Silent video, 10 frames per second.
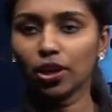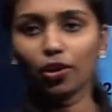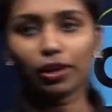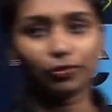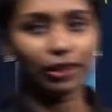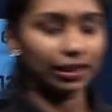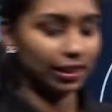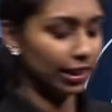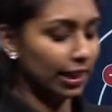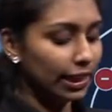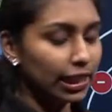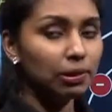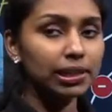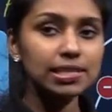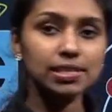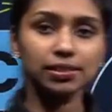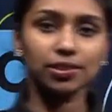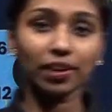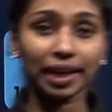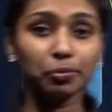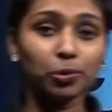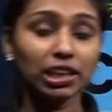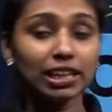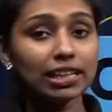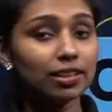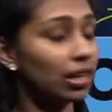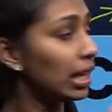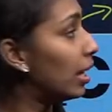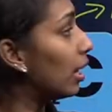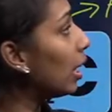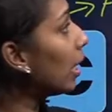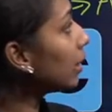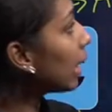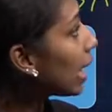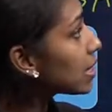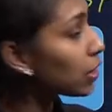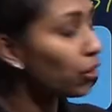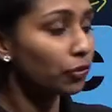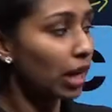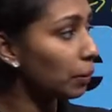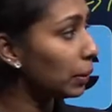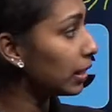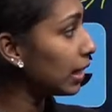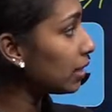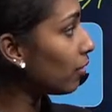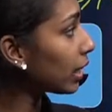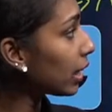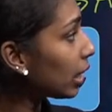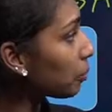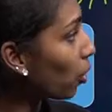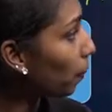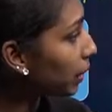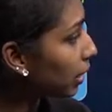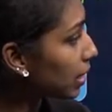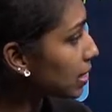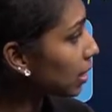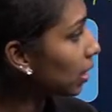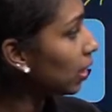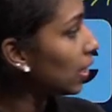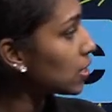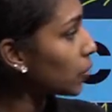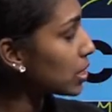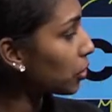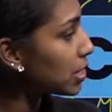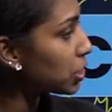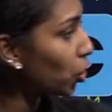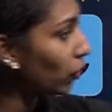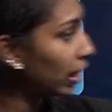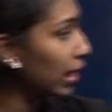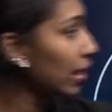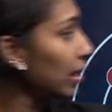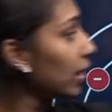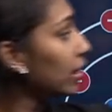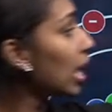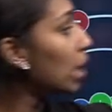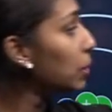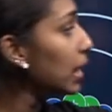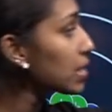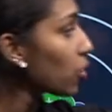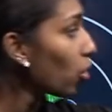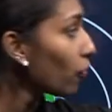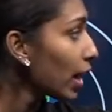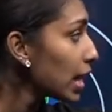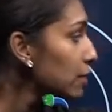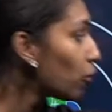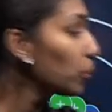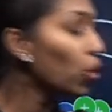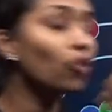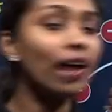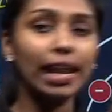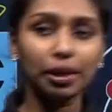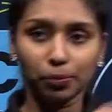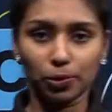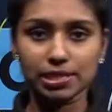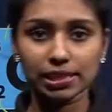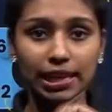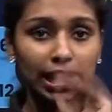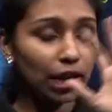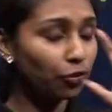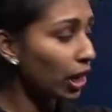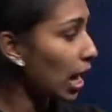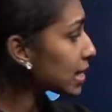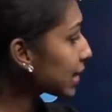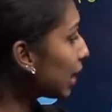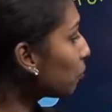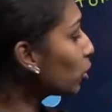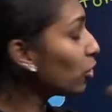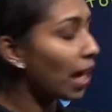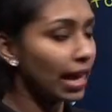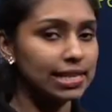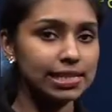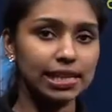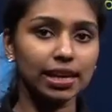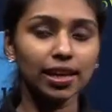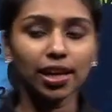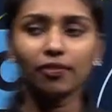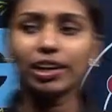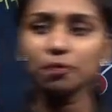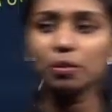Okay, fine. Now let us talk about the nature of carbon, right? What are their properties? So as you can see over here, carbon is always from covalent bonds. If you are asking about the valency, what do you